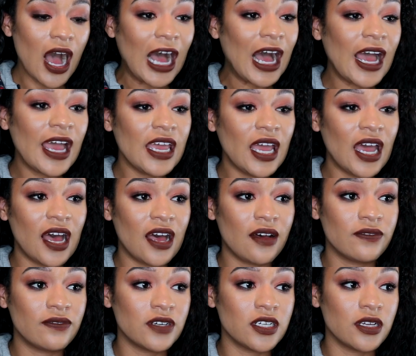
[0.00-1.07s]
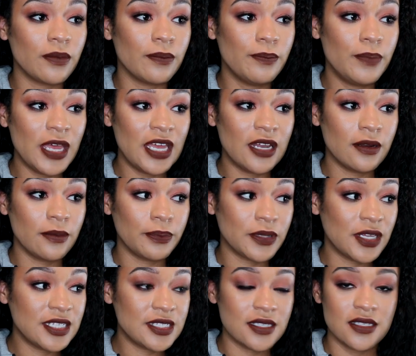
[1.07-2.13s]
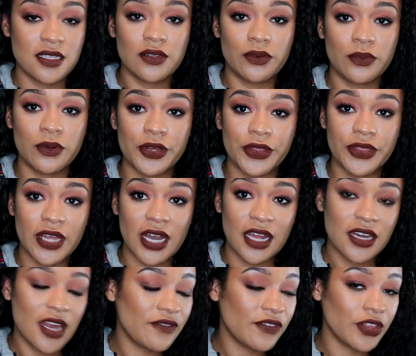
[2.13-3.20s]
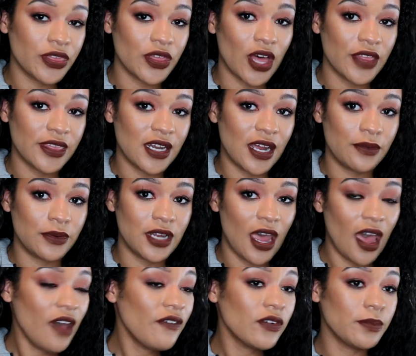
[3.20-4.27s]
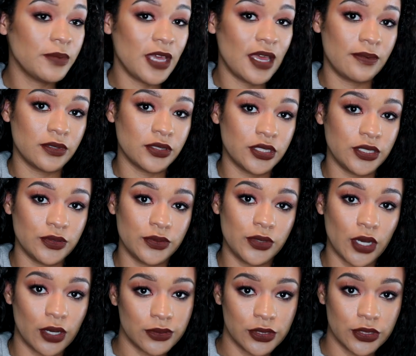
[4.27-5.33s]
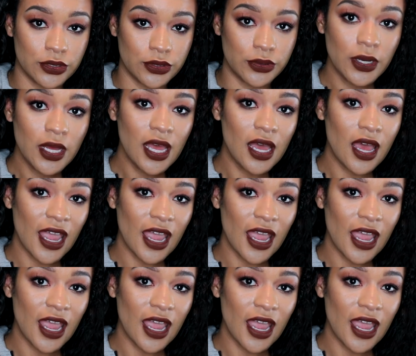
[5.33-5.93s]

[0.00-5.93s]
I have been places in the world that I never thought that I would ever be able to go to.